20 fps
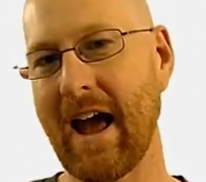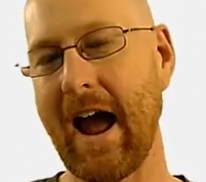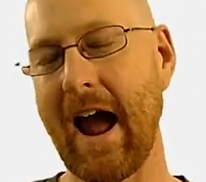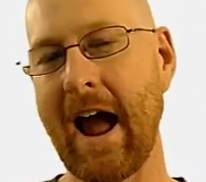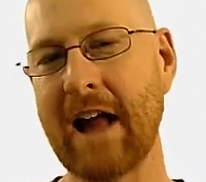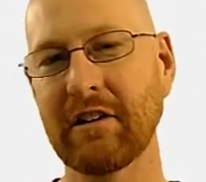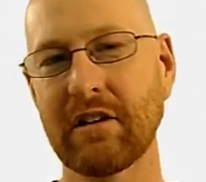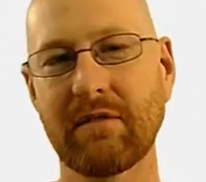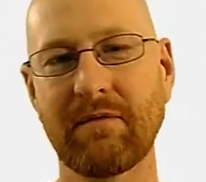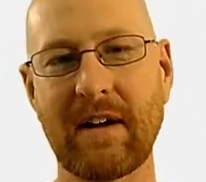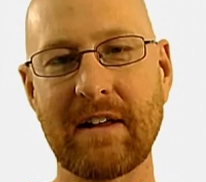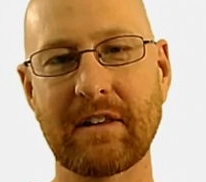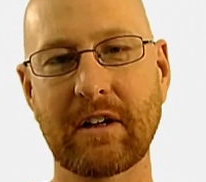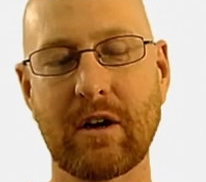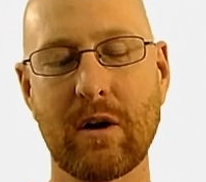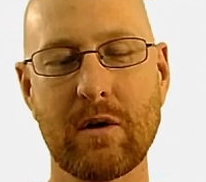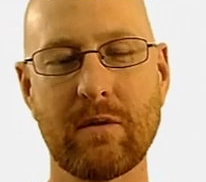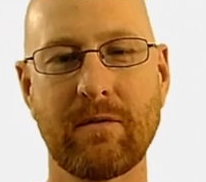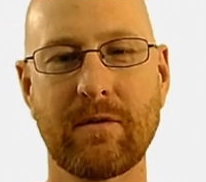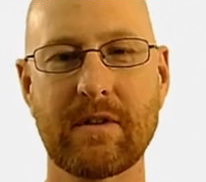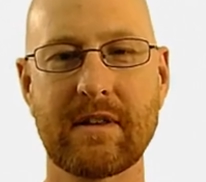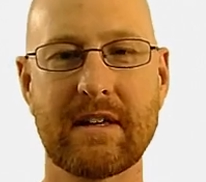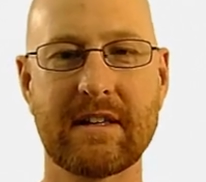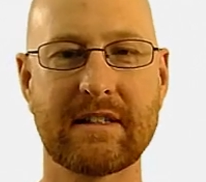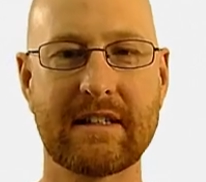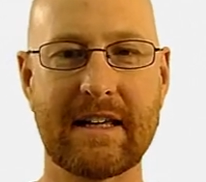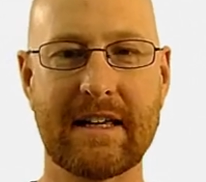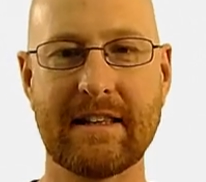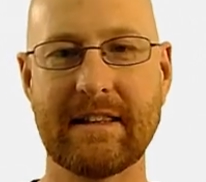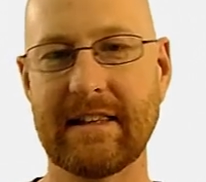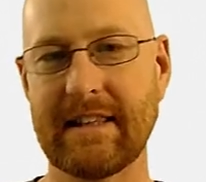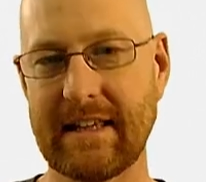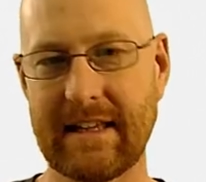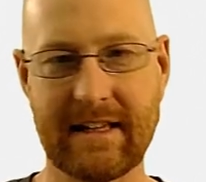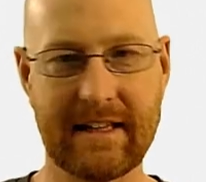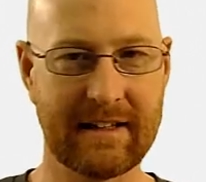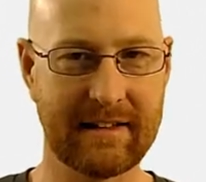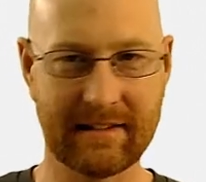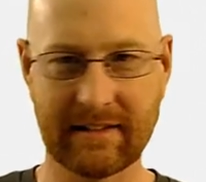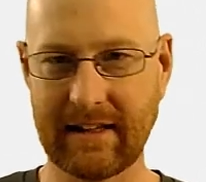And you can find the code for this in
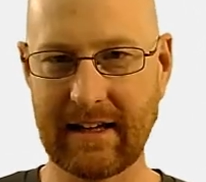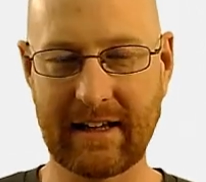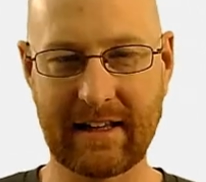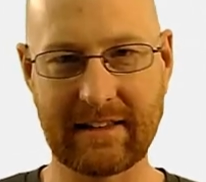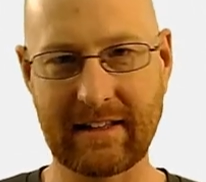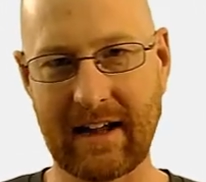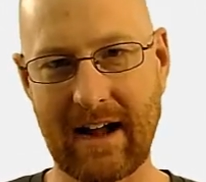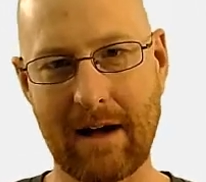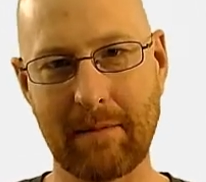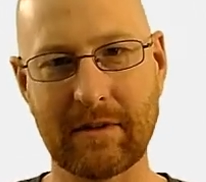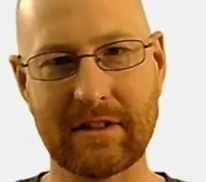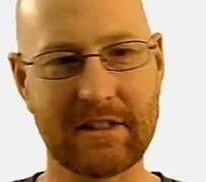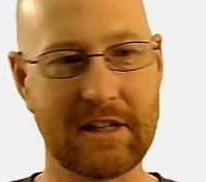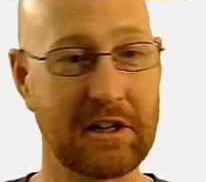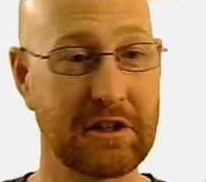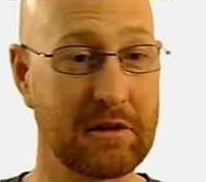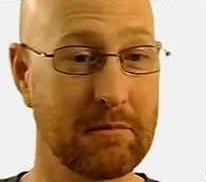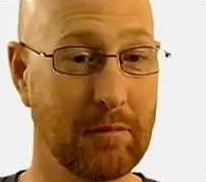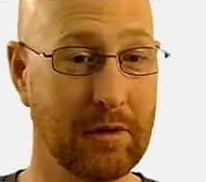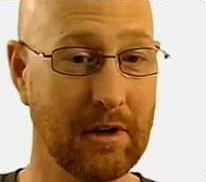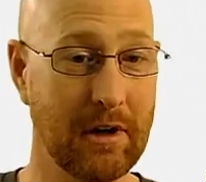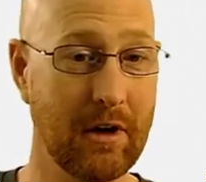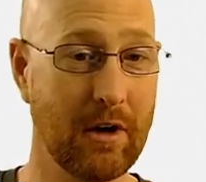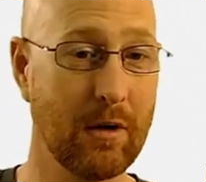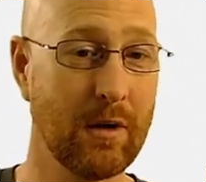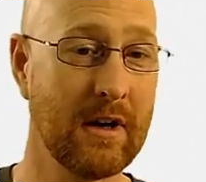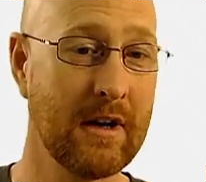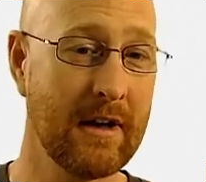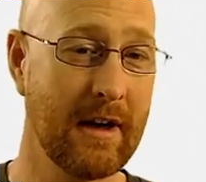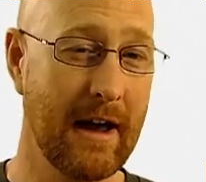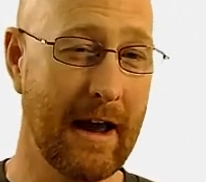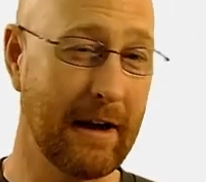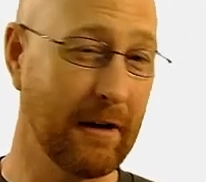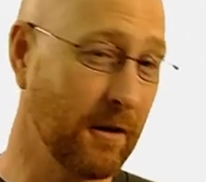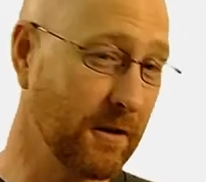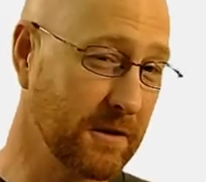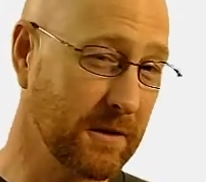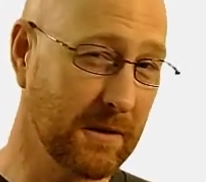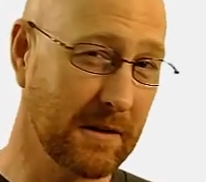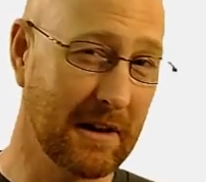the link in the comment section below, and
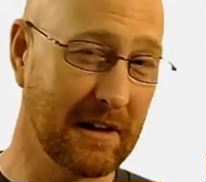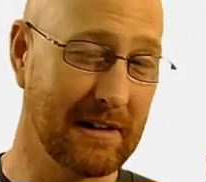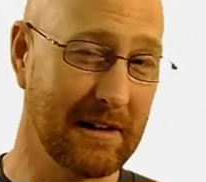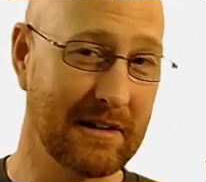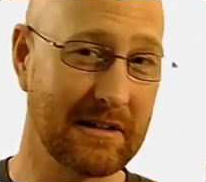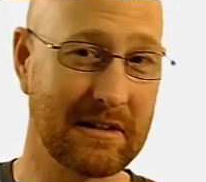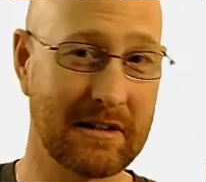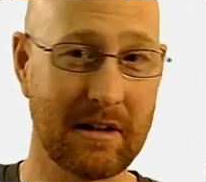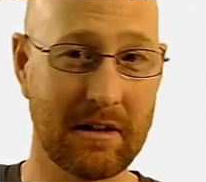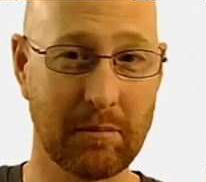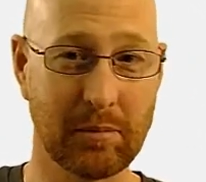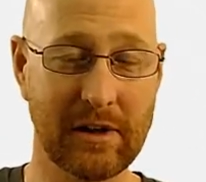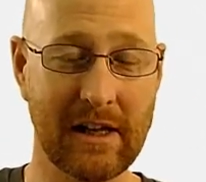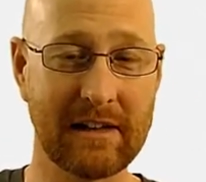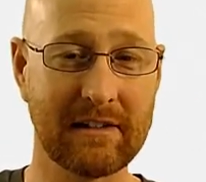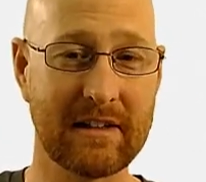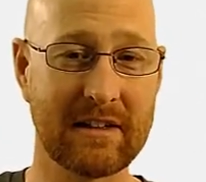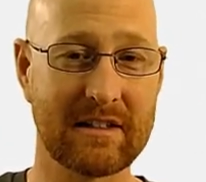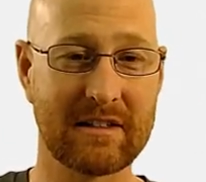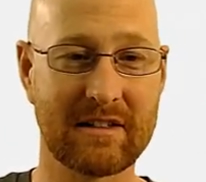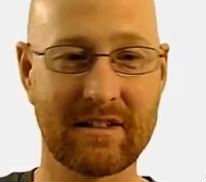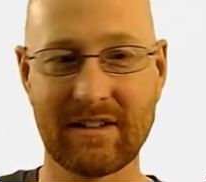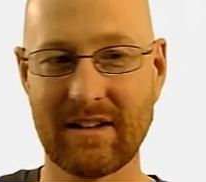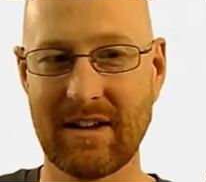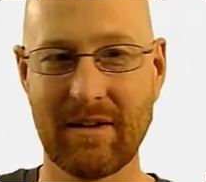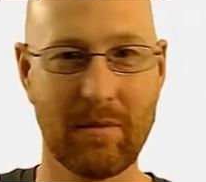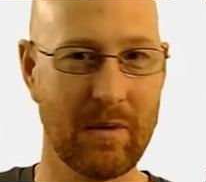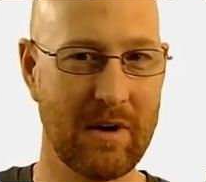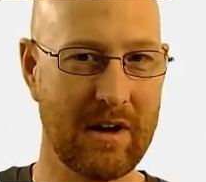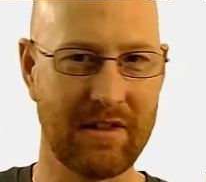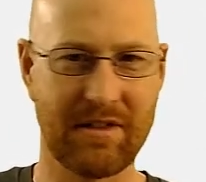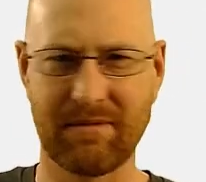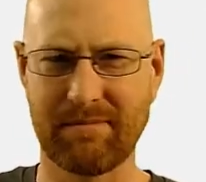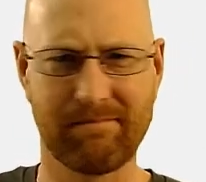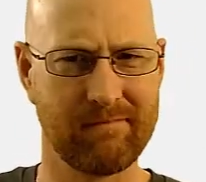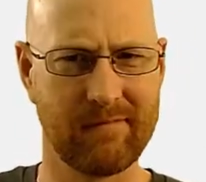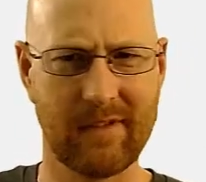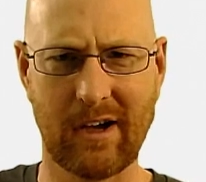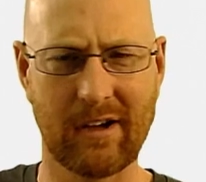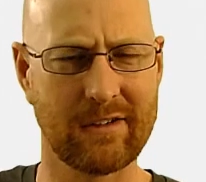also the list to the playlist with
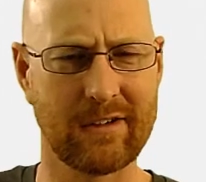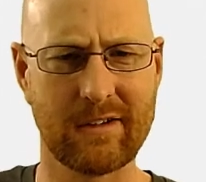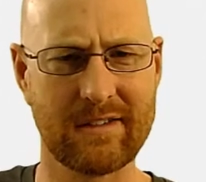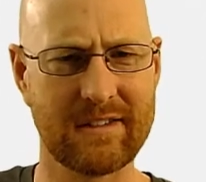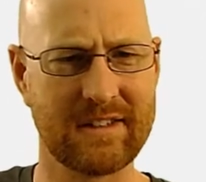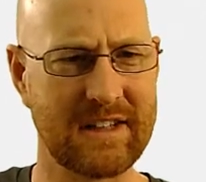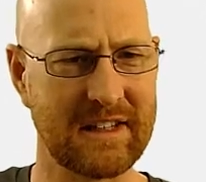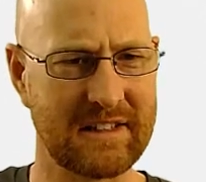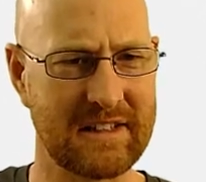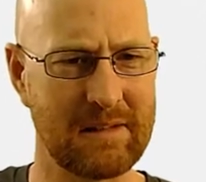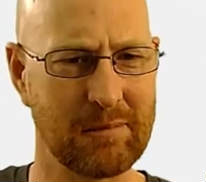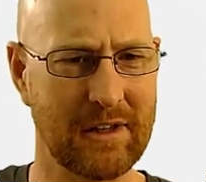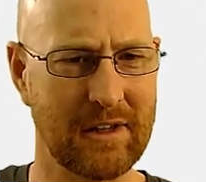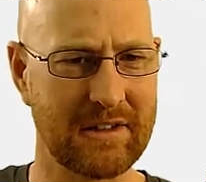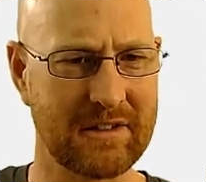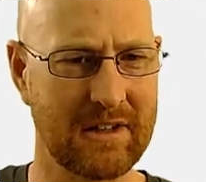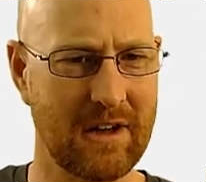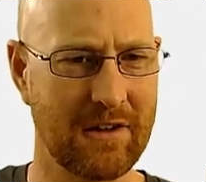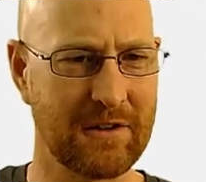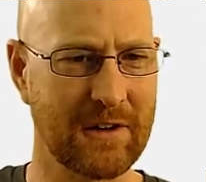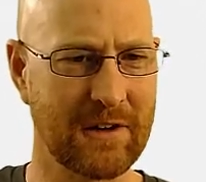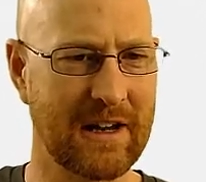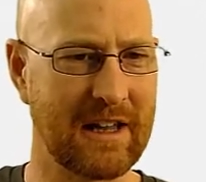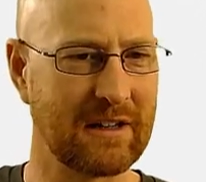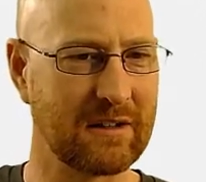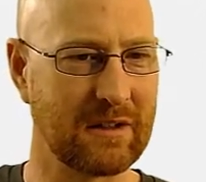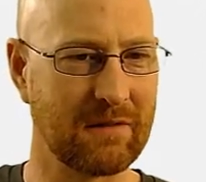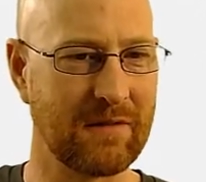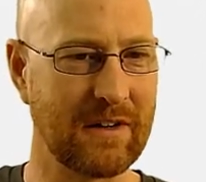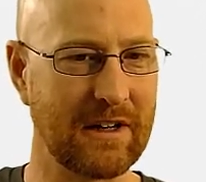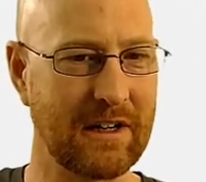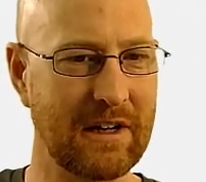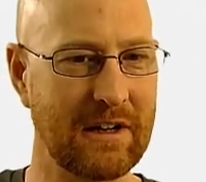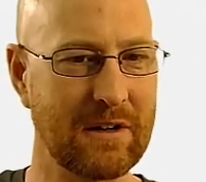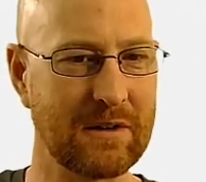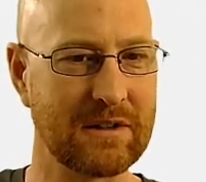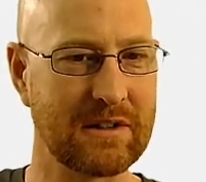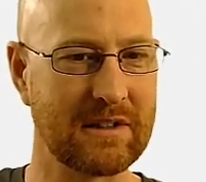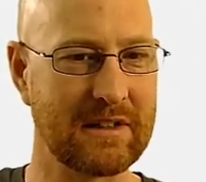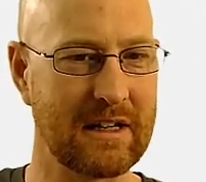one hundred sixty plus other Tkinter
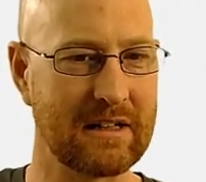videos.